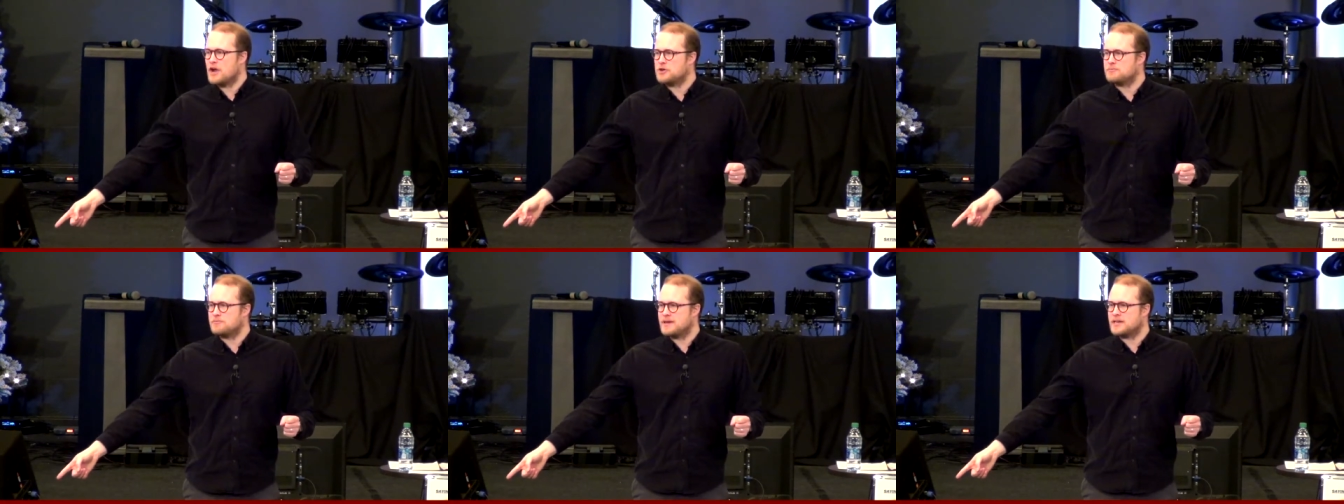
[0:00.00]

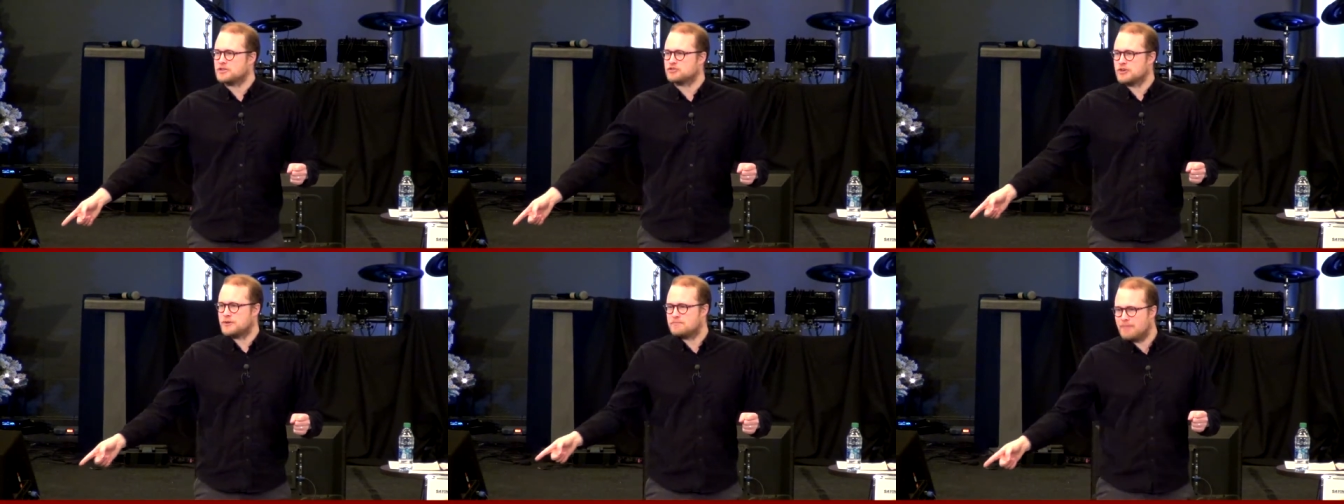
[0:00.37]
own
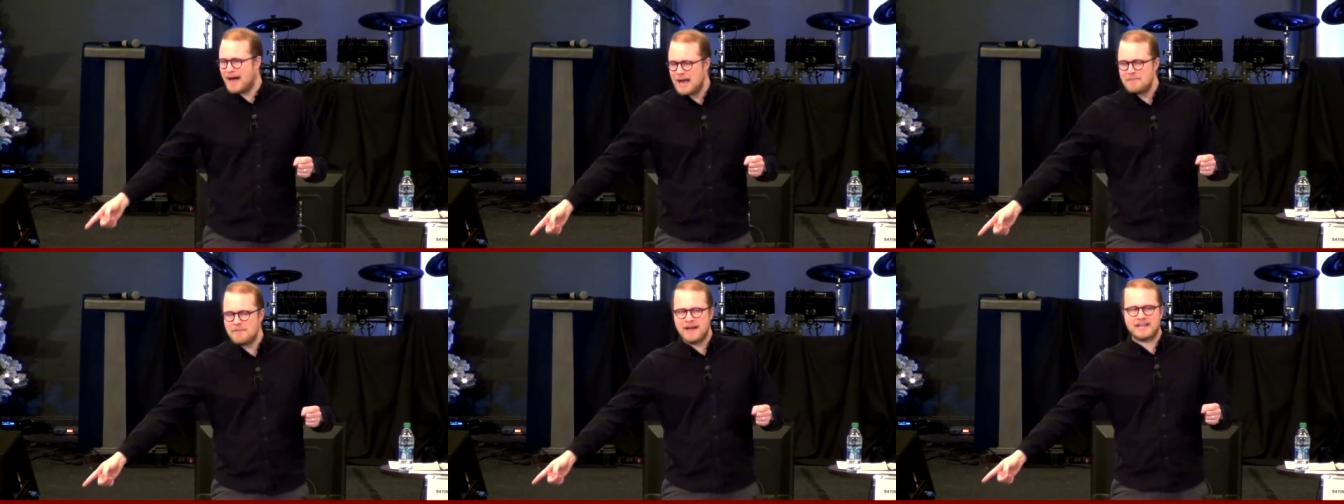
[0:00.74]
ministry
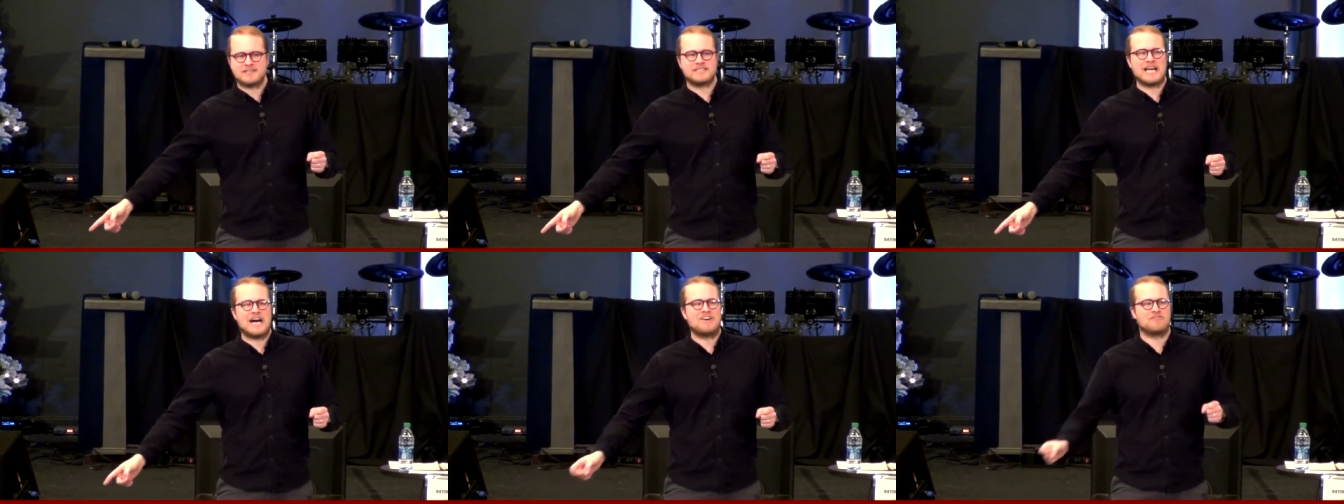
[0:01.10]
by
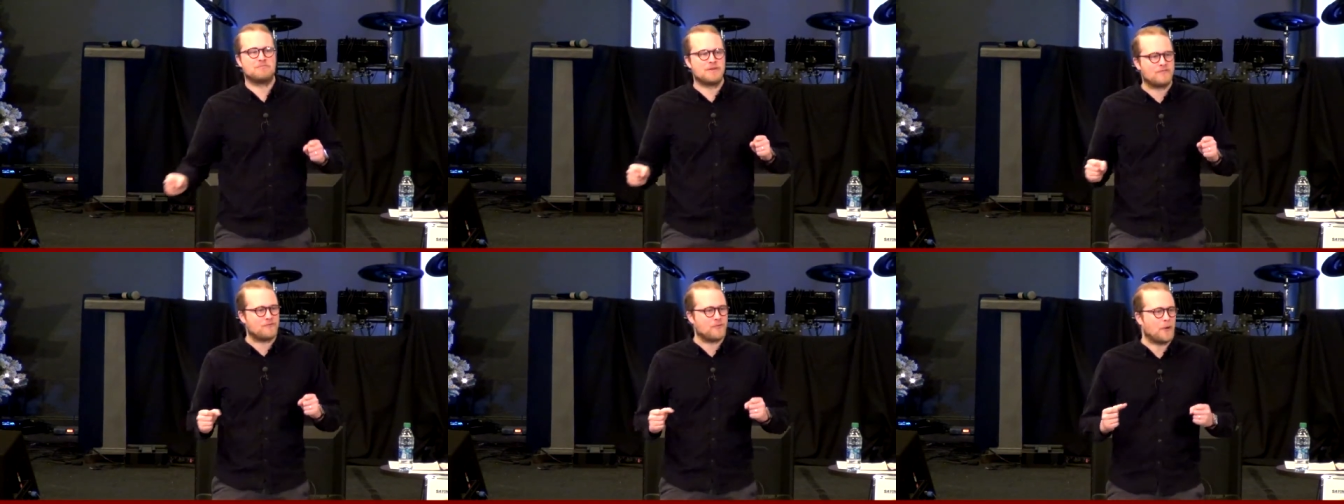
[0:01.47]
myself
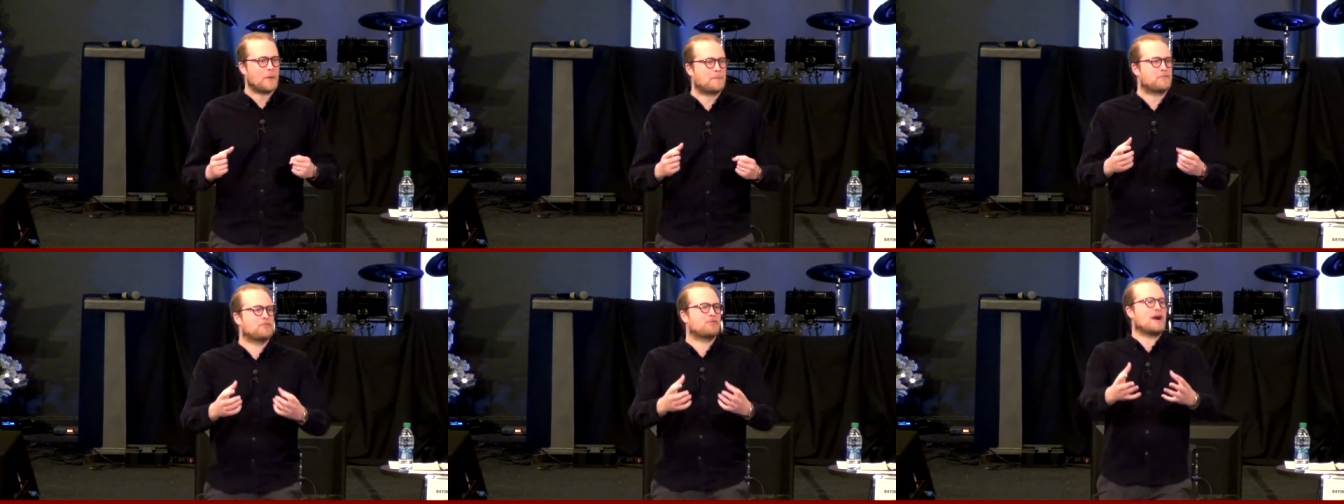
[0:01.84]

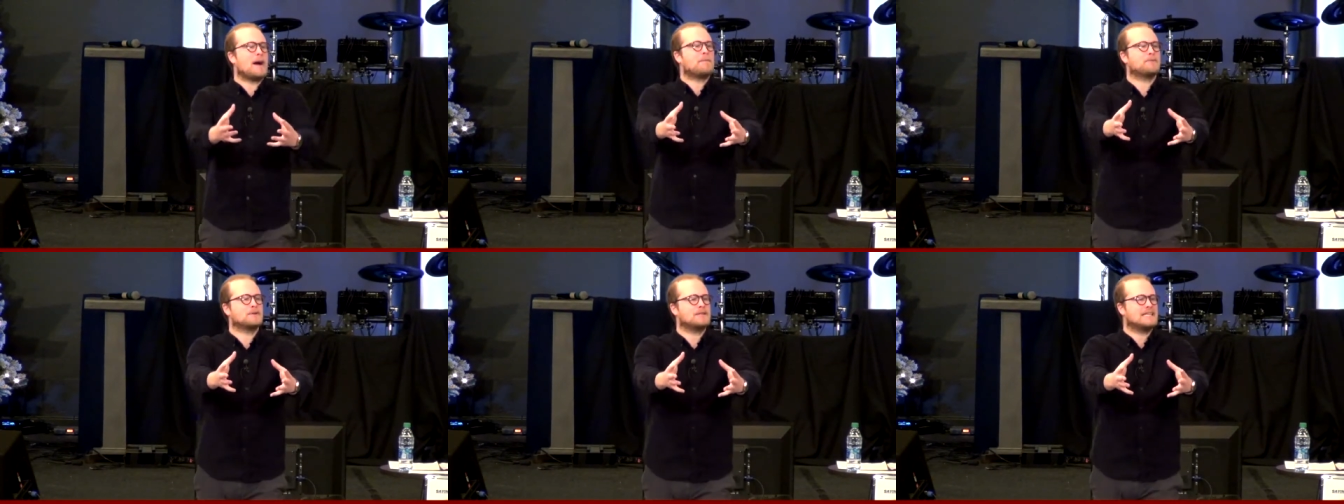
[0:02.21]
before
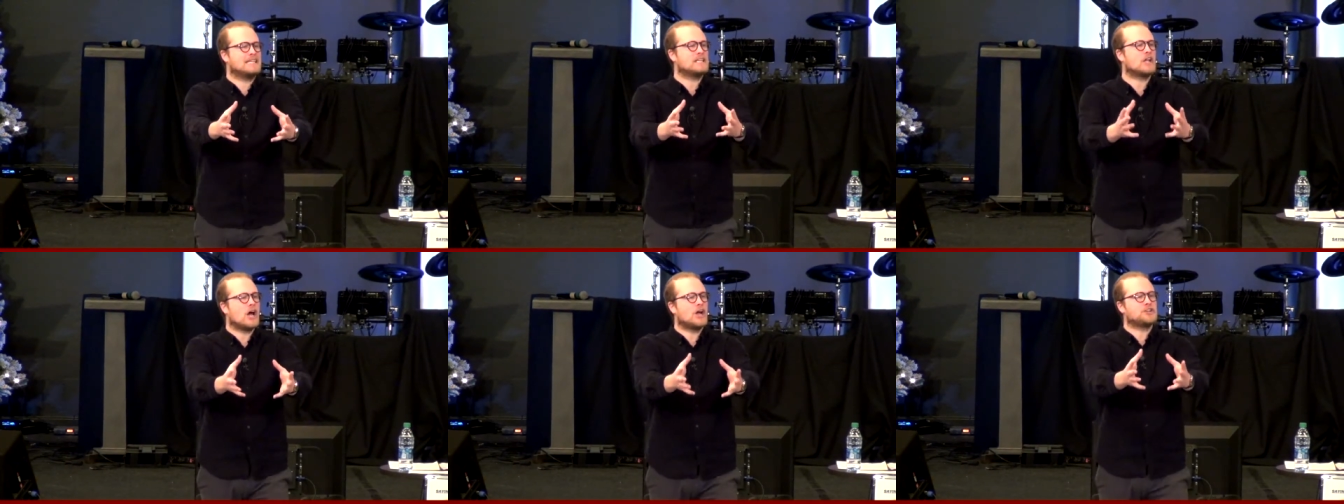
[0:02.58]
properly
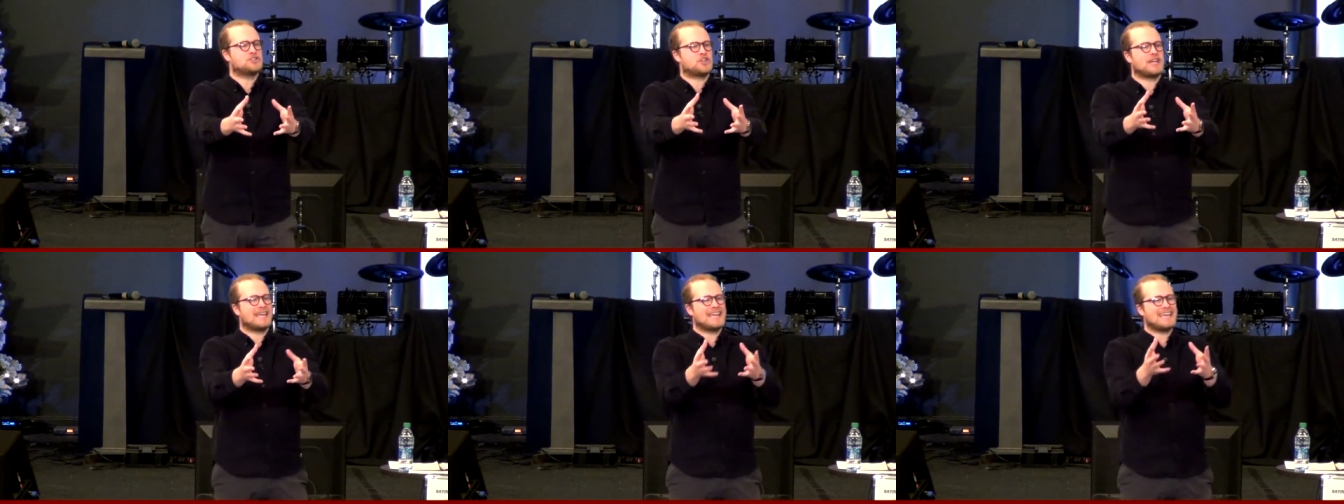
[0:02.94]

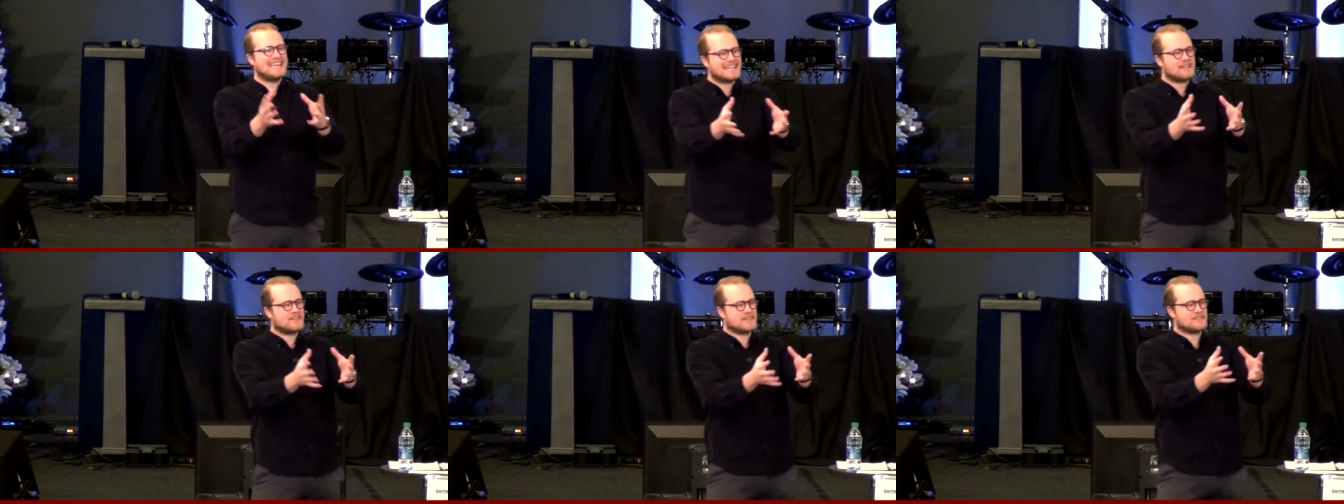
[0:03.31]
launching
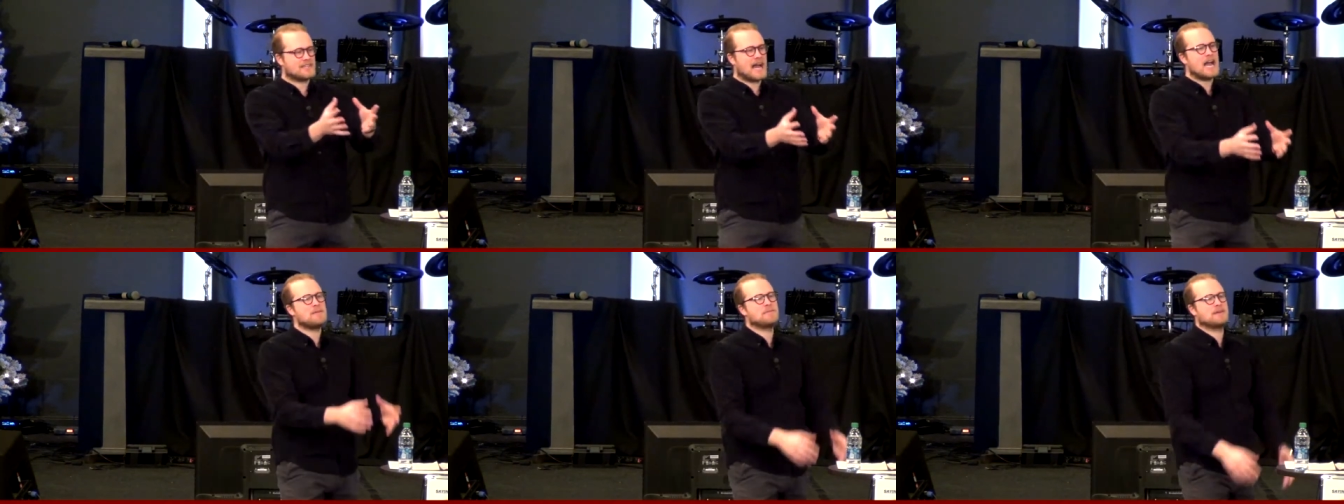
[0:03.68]
in the
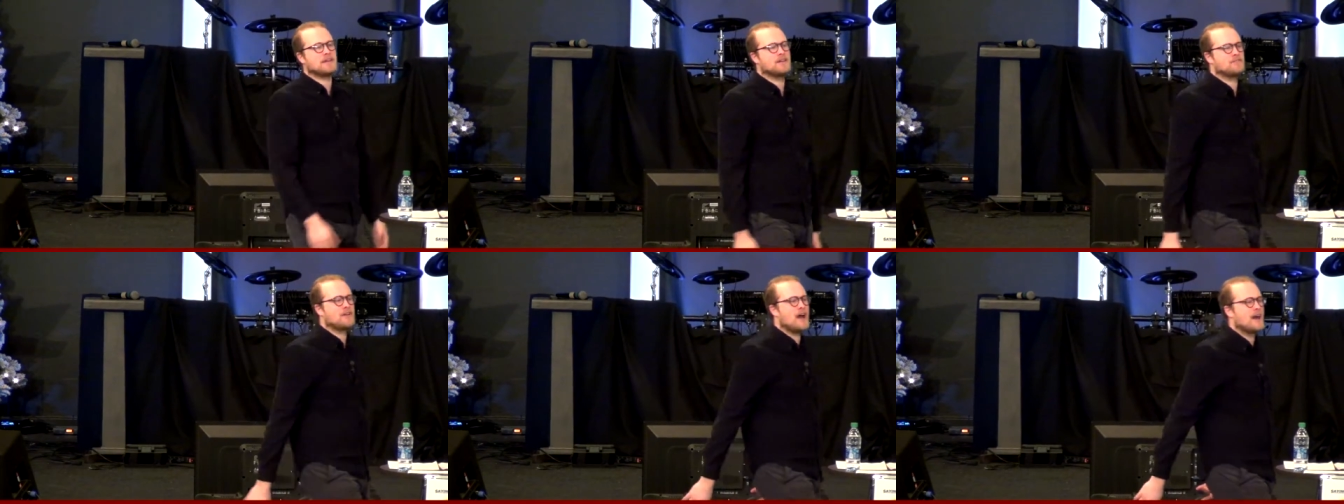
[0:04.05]

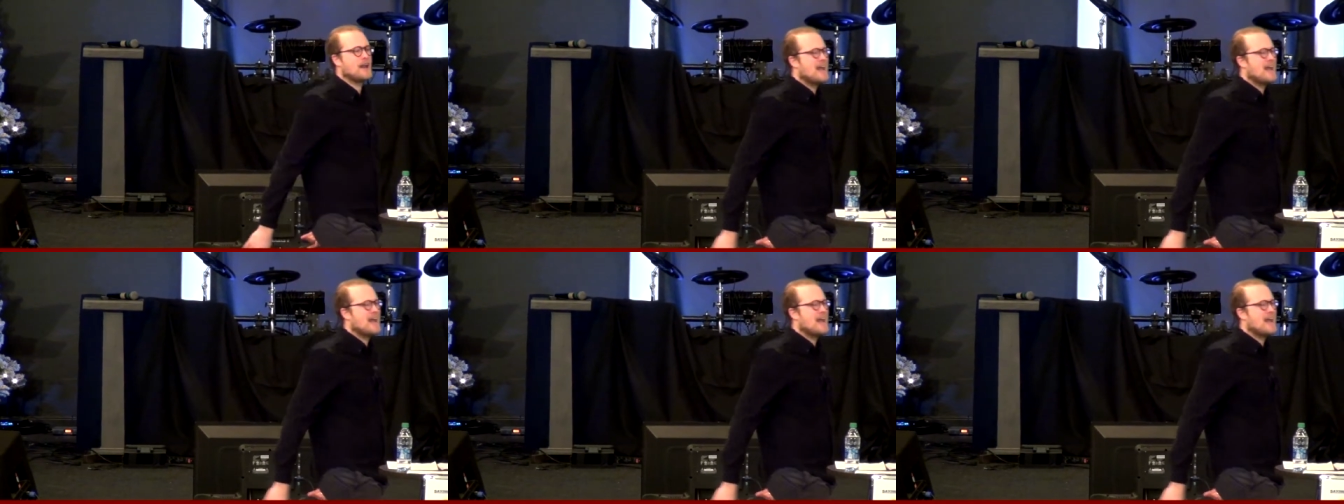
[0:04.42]
timing of God.